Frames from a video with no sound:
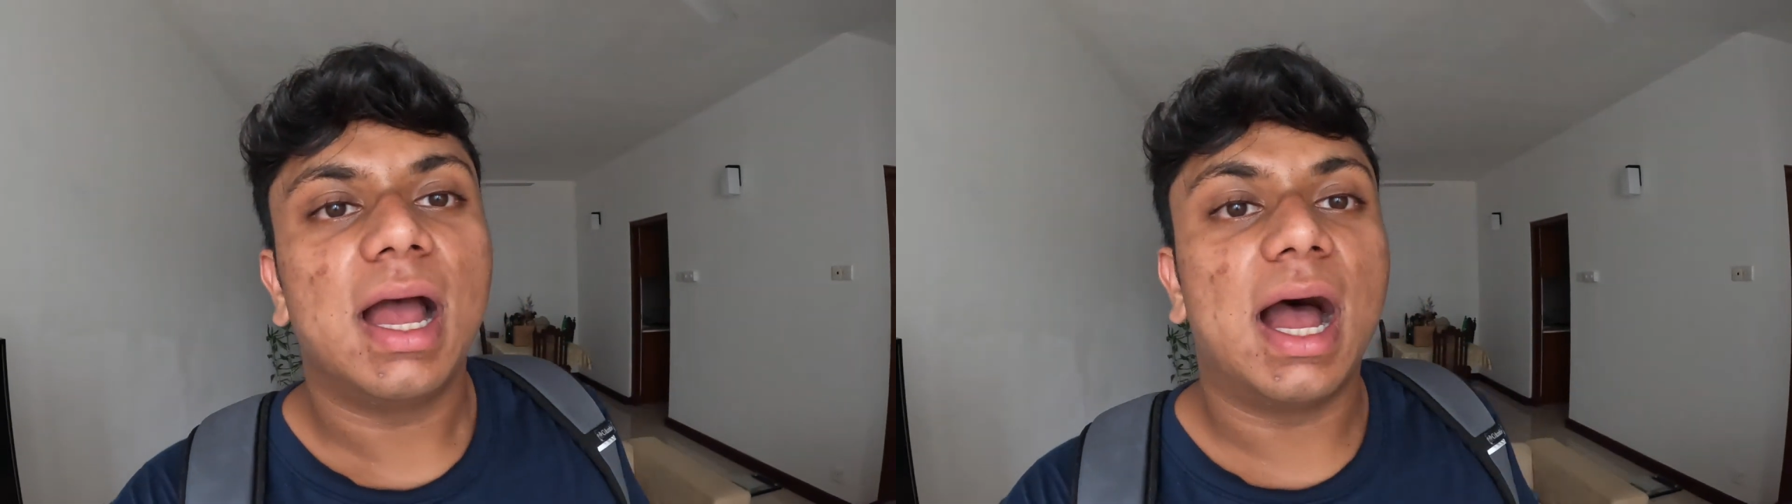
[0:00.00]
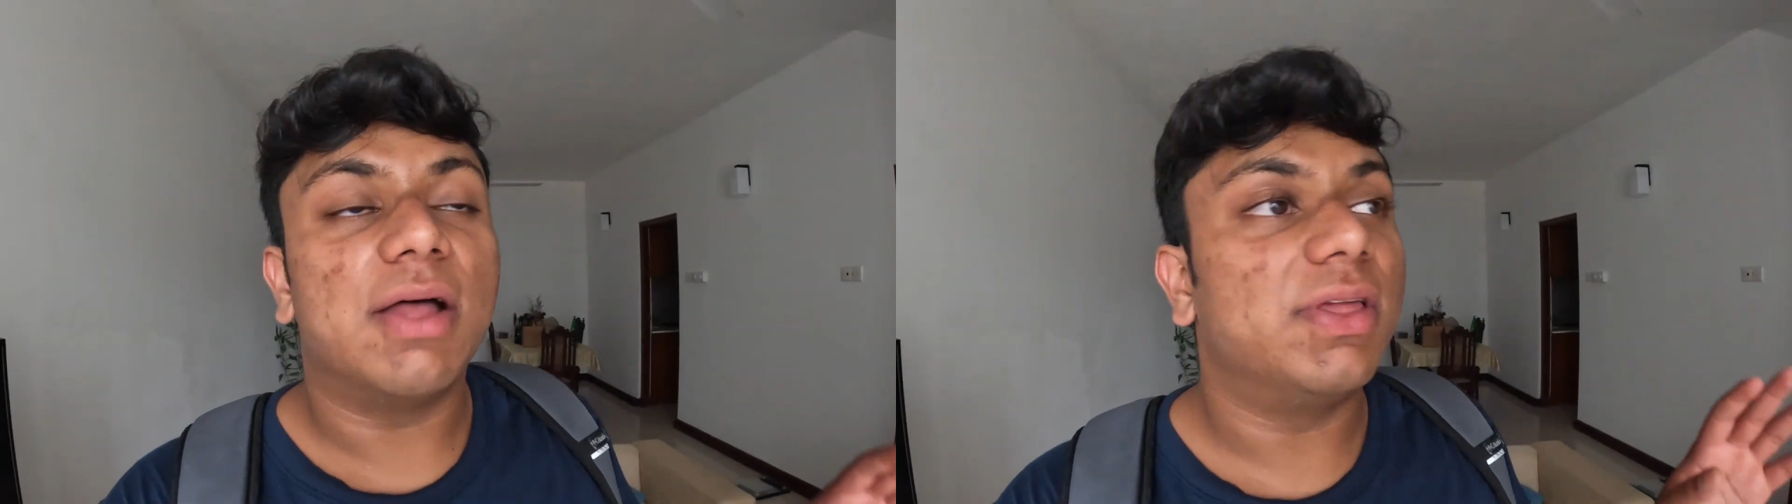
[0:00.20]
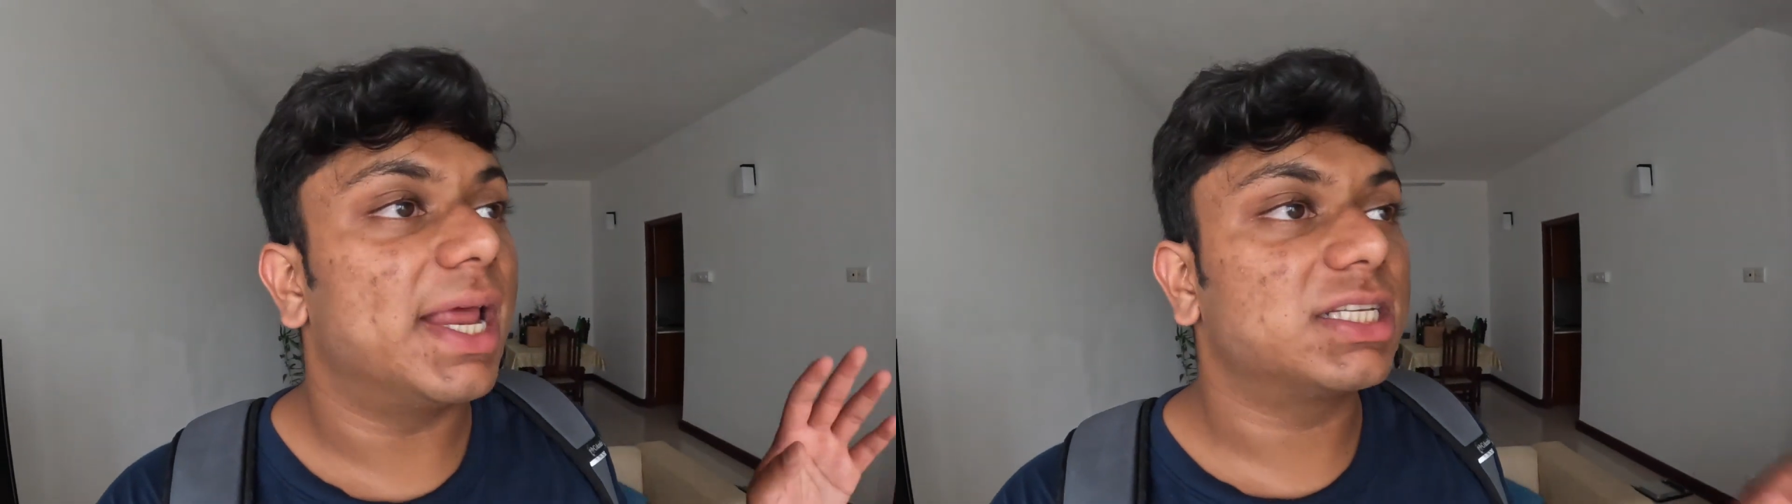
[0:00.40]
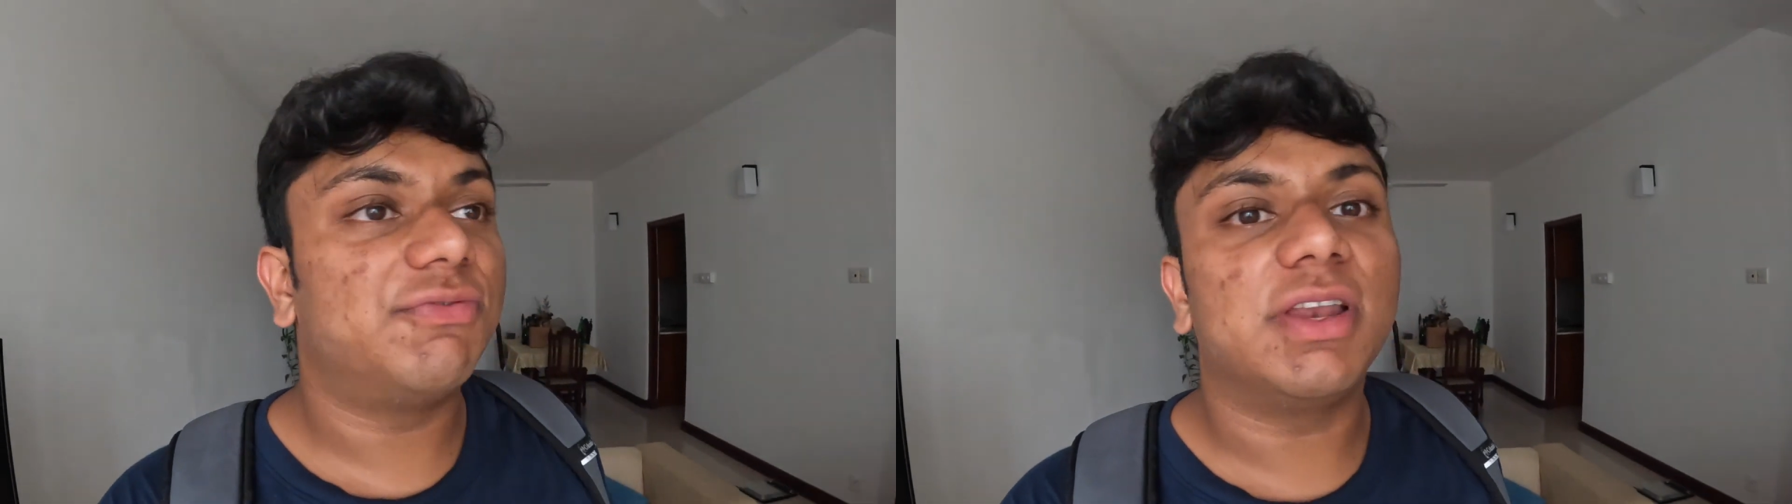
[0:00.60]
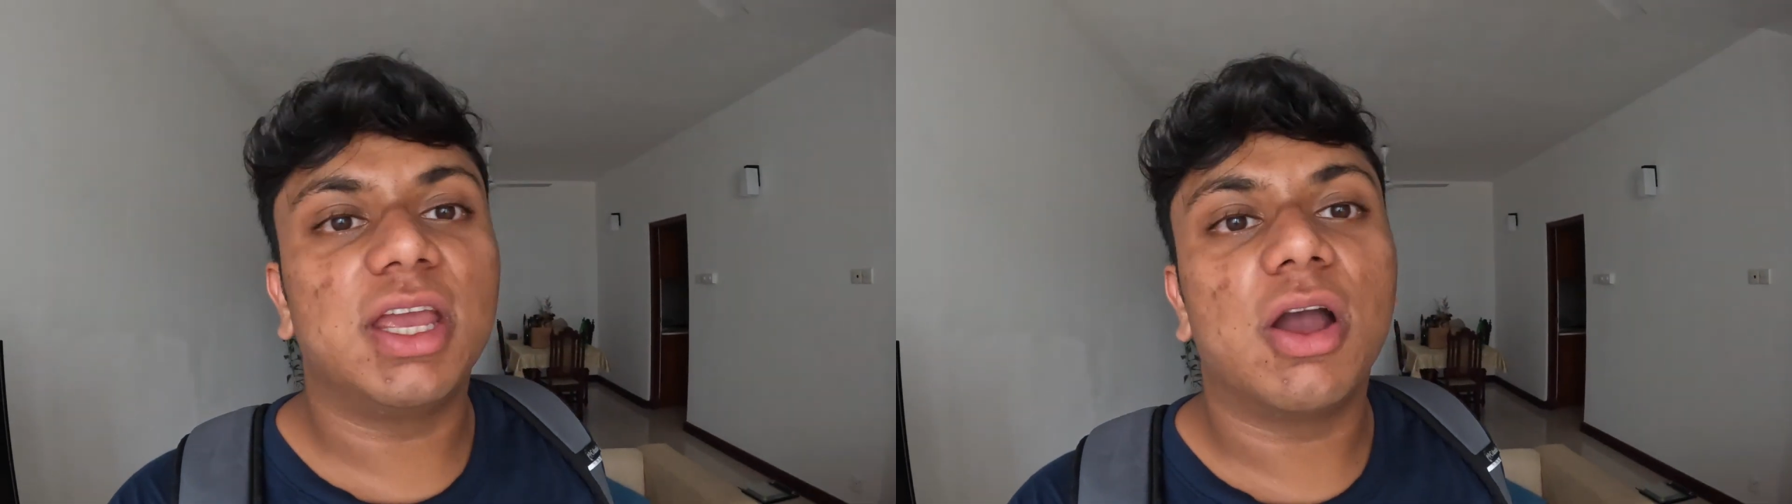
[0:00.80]
The next
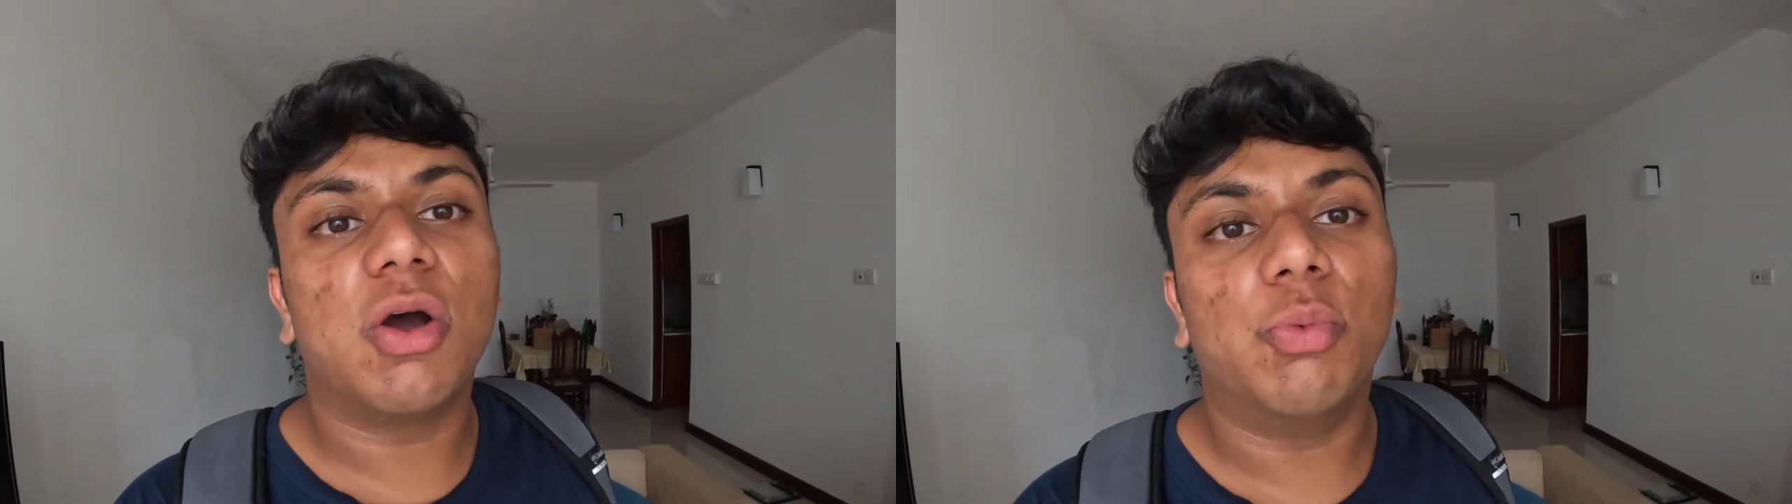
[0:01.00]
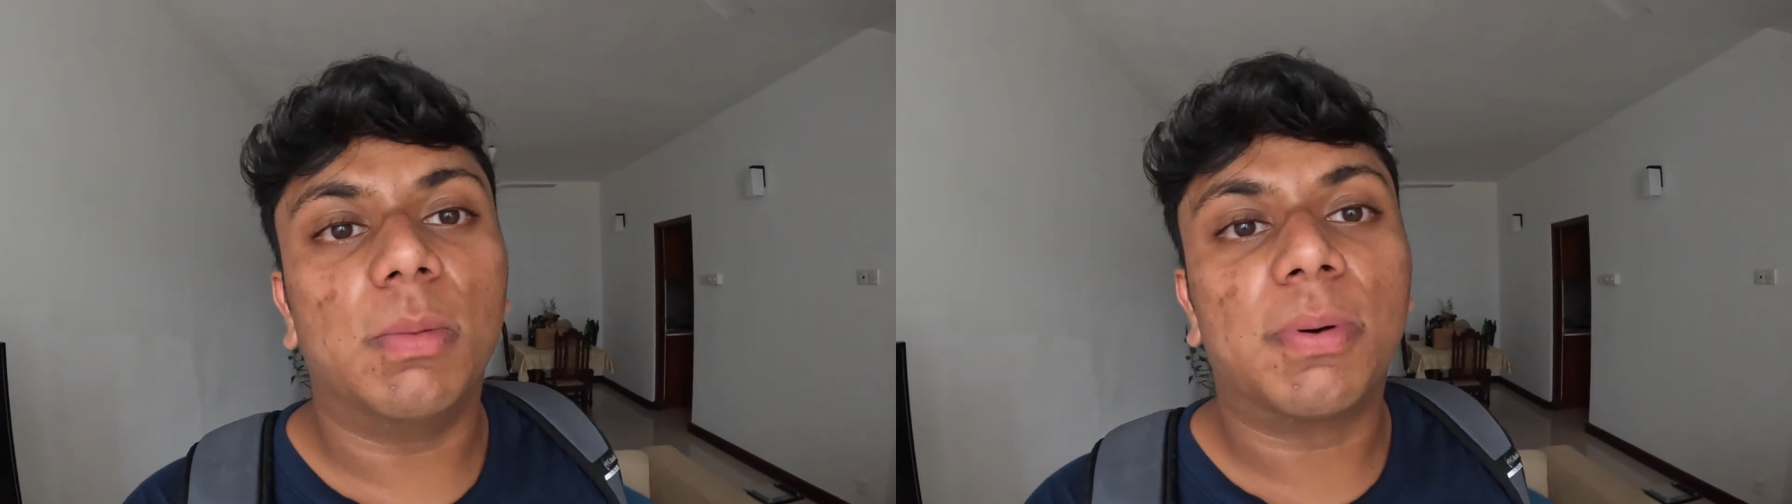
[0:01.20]
video will